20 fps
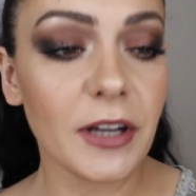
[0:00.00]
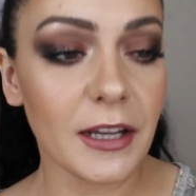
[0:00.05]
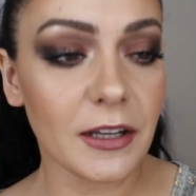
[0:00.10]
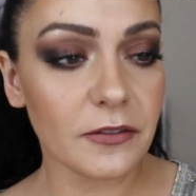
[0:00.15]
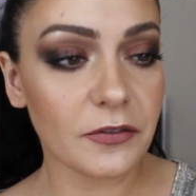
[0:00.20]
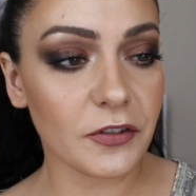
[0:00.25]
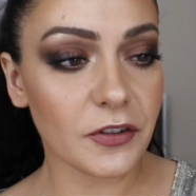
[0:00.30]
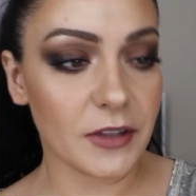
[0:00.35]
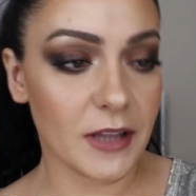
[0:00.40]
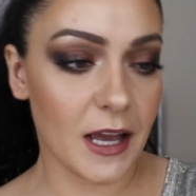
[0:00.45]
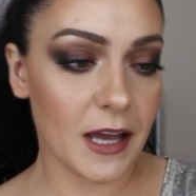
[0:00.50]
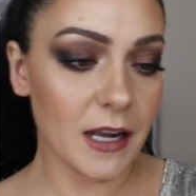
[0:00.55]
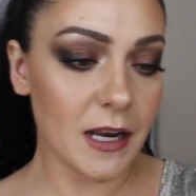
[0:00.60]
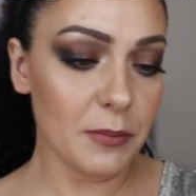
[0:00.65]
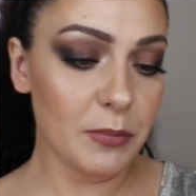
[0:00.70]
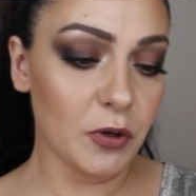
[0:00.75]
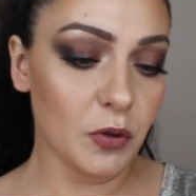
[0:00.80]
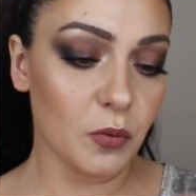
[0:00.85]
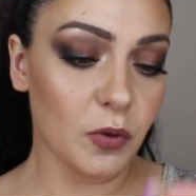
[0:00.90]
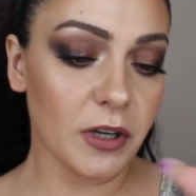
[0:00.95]
And for that,
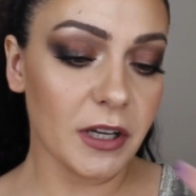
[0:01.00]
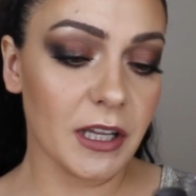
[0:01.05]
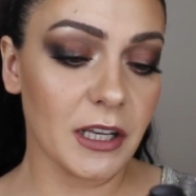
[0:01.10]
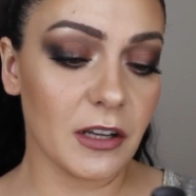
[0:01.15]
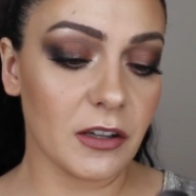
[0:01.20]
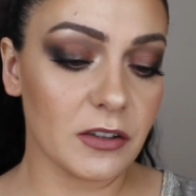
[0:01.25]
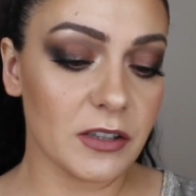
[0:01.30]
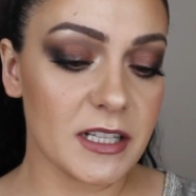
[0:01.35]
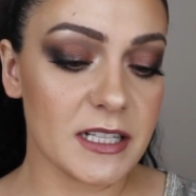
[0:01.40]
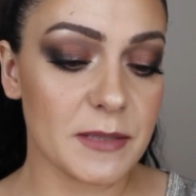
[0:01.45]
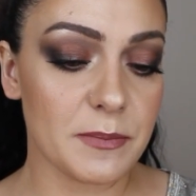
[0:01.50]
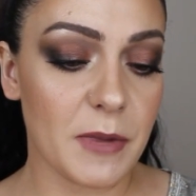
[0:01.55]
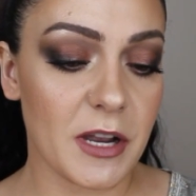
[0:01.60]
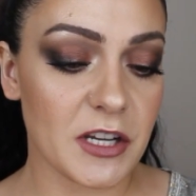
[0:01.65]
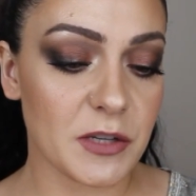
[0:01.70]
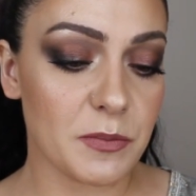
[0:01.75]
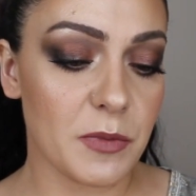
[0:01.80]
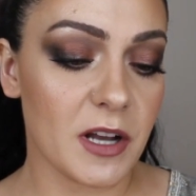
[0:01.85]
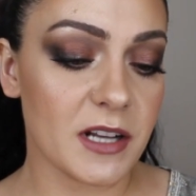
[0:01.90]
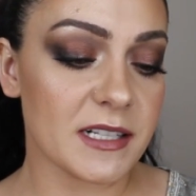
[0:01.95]
I've been working on the
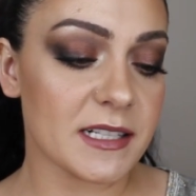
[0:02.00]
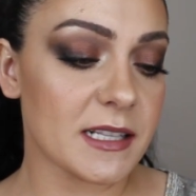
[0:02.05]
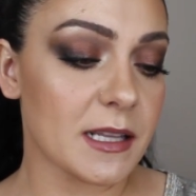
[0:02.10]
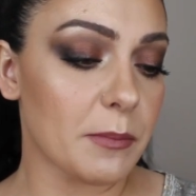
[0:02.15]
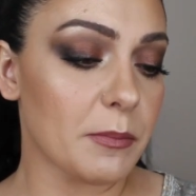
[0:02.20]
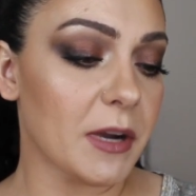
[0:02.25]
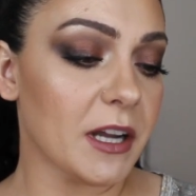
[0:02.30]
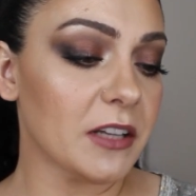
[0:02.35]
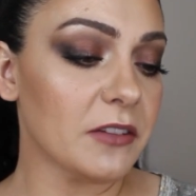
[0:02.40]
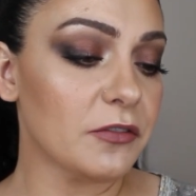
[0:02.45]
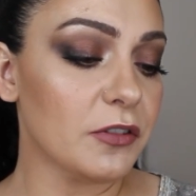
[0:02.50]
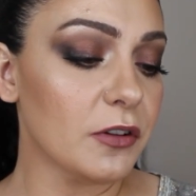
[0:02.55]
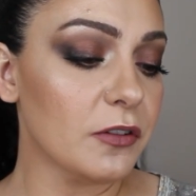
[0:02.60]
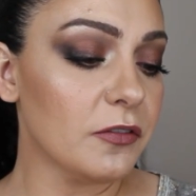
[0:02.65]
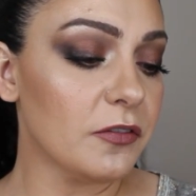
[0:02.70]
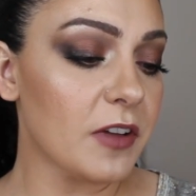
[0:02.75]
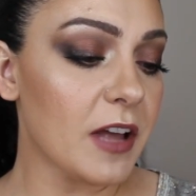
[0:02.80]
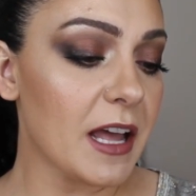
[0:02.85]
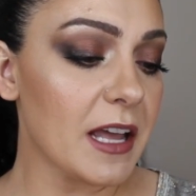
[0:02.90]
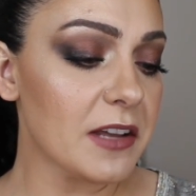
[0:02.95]
Smashbox, the Mindful
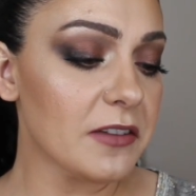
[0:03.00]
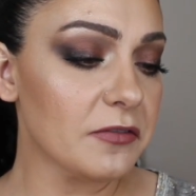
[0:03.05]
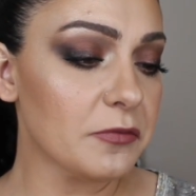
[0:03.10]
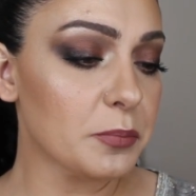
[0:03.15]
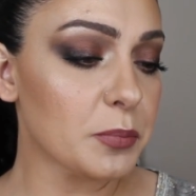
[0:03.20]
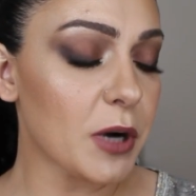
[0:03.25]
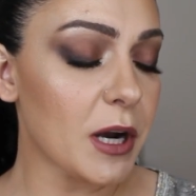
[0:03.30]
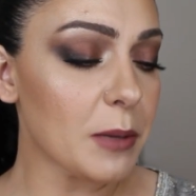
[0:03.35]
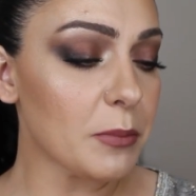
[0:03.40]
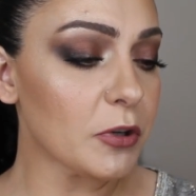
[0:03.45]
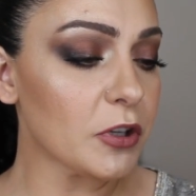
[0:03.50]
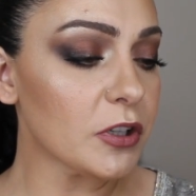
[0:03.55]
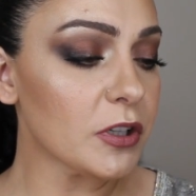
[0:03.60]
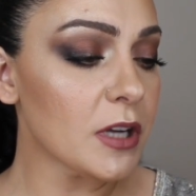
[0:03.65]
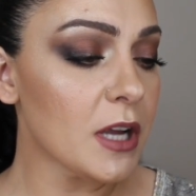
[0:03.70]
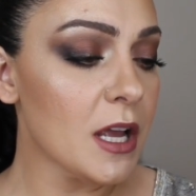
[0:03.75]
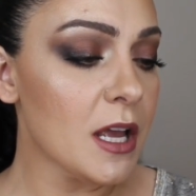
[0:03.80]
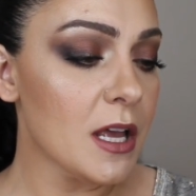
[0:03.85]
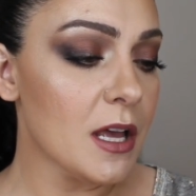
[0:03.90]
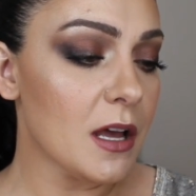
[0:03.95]
5 primer.